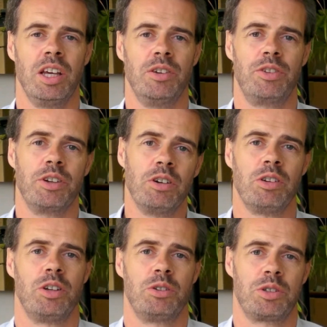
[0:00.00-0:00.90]
If you're
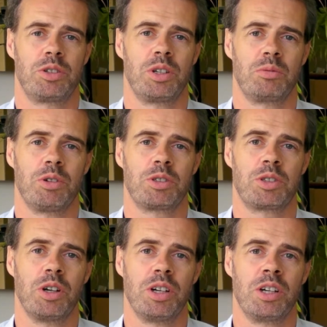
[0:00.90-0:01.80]
not noticing what's
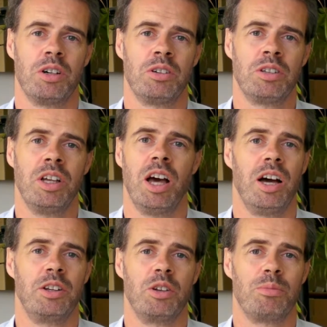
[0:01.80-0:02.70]
going on
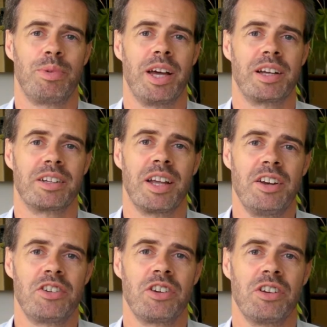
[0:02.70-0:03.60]
and you're not paying
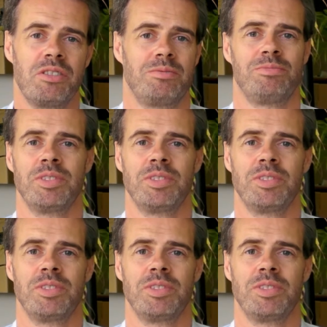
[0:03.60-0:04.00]
attention,